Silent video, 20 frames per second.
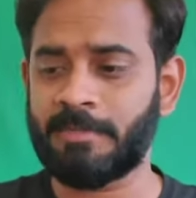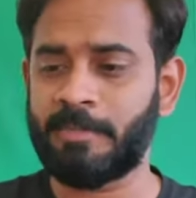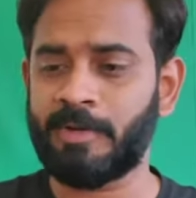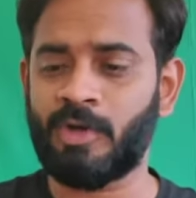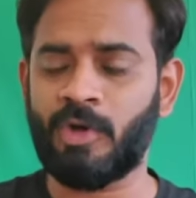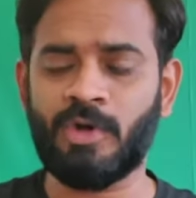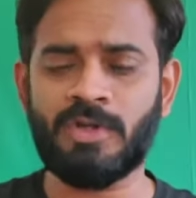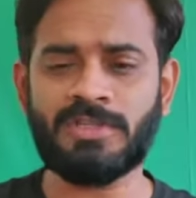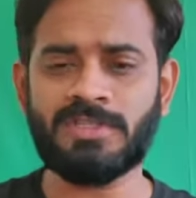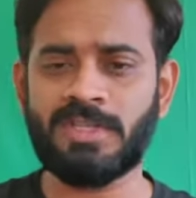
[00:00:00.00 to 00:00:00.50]

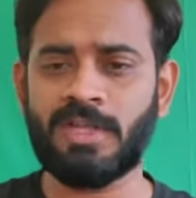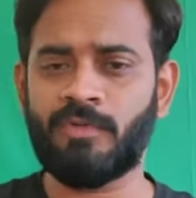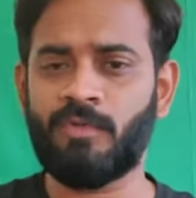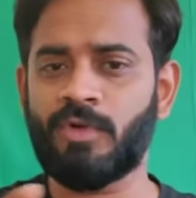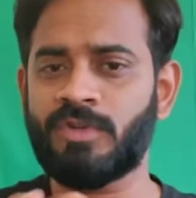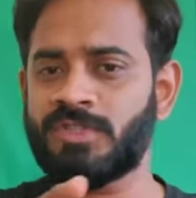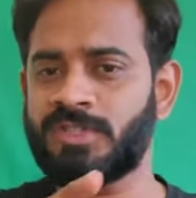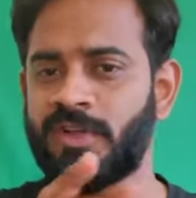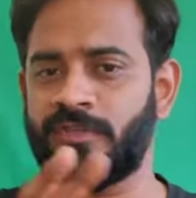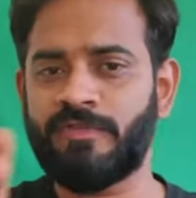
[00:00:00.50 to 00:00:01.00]
because there
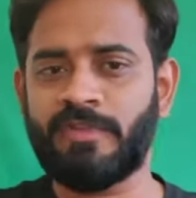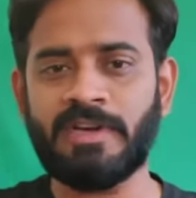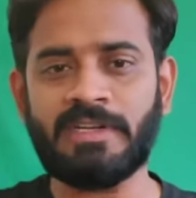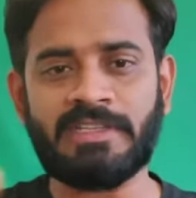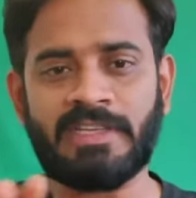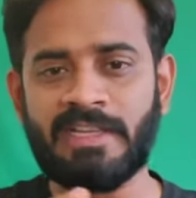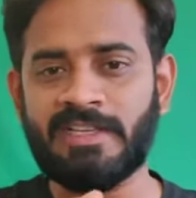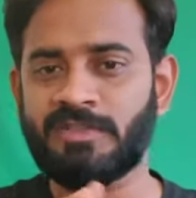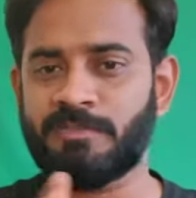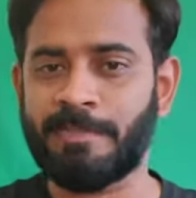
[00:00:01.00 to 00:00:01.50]
was
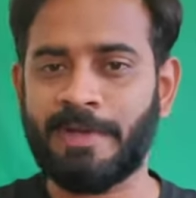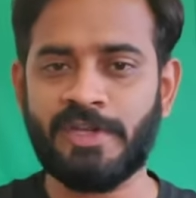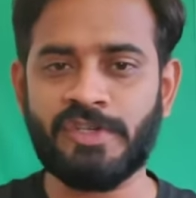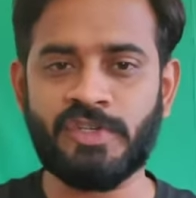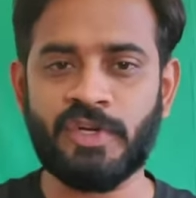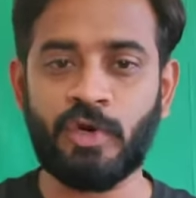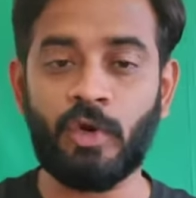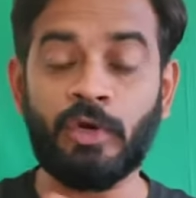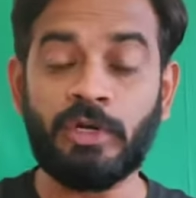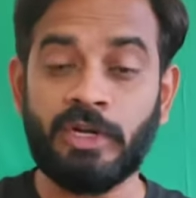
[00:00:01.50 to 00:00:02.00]
different things
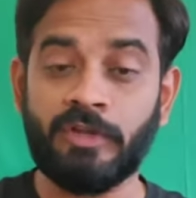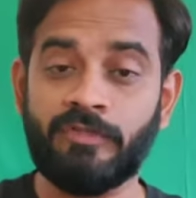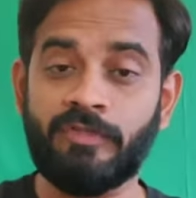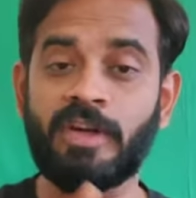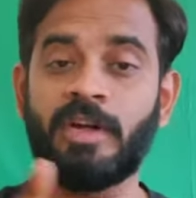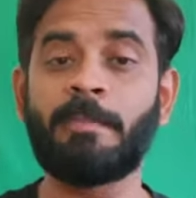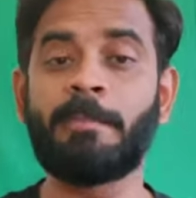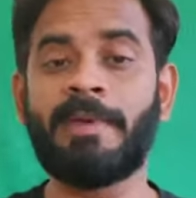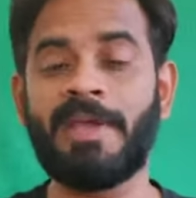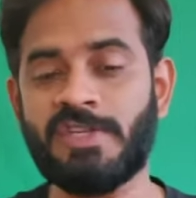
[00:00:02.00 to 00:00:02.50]
mentioned on different